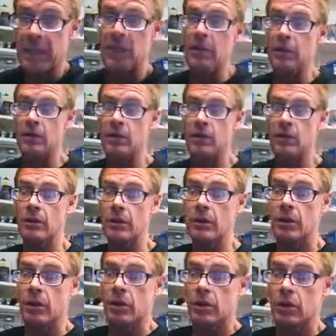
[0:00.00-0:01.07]
me,
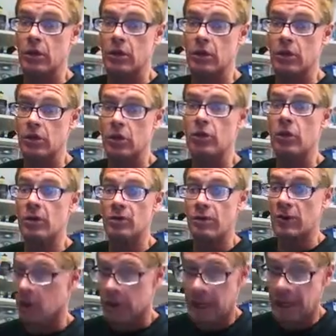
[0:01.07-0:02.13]
you have
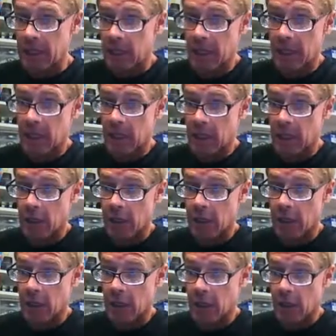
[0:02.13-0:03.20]
irritated me,
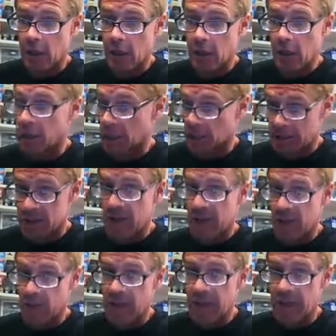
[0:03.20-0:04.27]
and yes, I
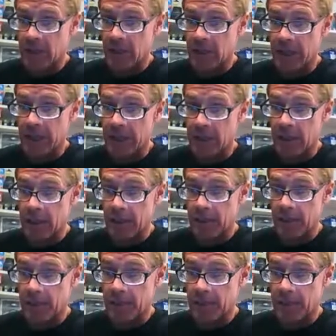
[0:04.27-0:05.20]
have been agitated.